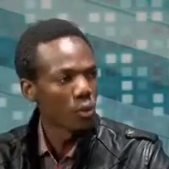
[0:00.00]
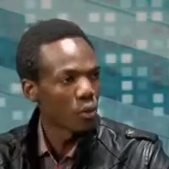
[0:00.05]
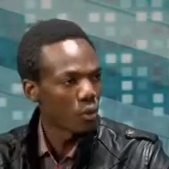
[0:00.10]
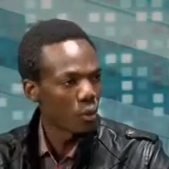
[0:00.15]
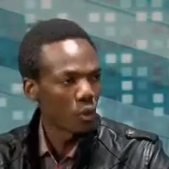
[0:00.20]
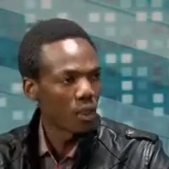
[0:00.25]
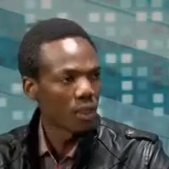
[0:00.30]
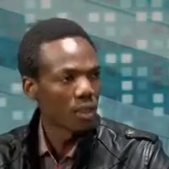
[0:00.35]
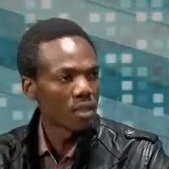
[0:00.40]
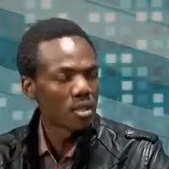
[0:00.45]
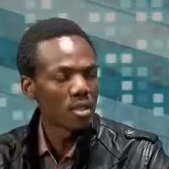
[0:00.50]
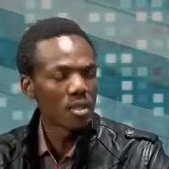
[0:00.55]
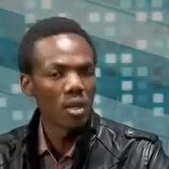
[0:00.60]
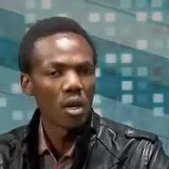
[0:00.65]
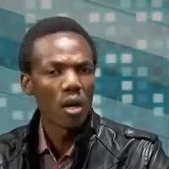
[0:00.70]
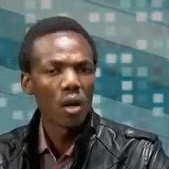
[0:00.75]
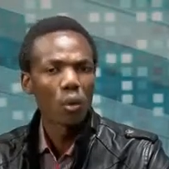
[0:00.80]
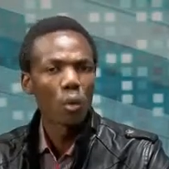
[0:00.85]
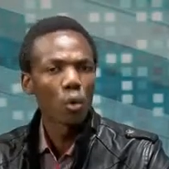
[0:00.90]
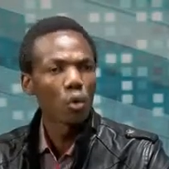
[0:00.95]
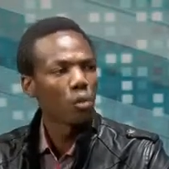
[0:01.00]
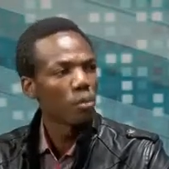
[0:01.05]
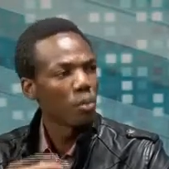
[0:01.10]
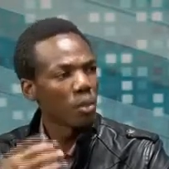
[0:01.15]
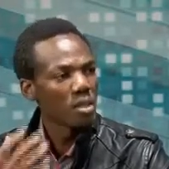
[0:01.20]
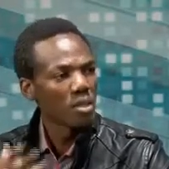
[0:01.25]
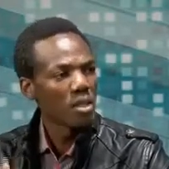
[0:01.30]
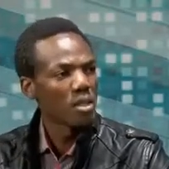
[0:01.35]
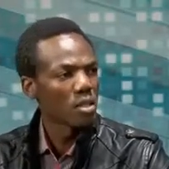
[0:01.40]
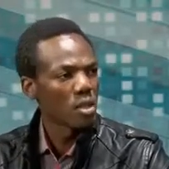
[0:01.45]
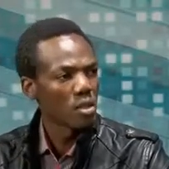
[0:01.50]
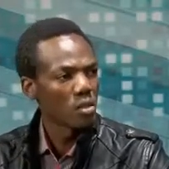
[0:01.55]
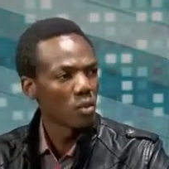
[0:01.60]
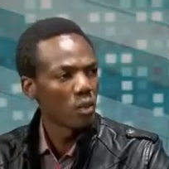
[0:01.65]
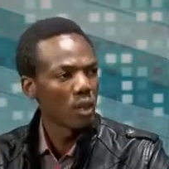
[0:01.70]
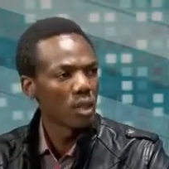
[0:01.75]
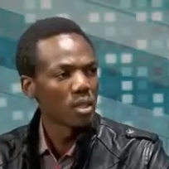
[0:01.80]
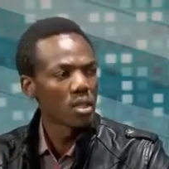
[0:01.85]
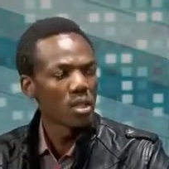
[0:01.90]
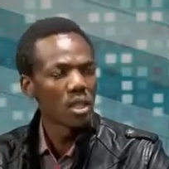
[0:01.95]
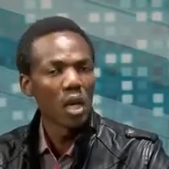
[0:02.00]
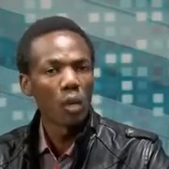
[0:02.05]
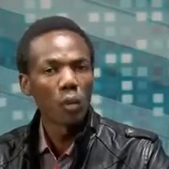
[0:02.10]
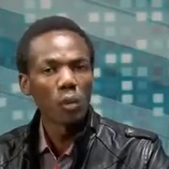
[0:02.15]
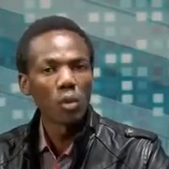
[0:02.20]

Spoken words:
youth want, what do businesses want.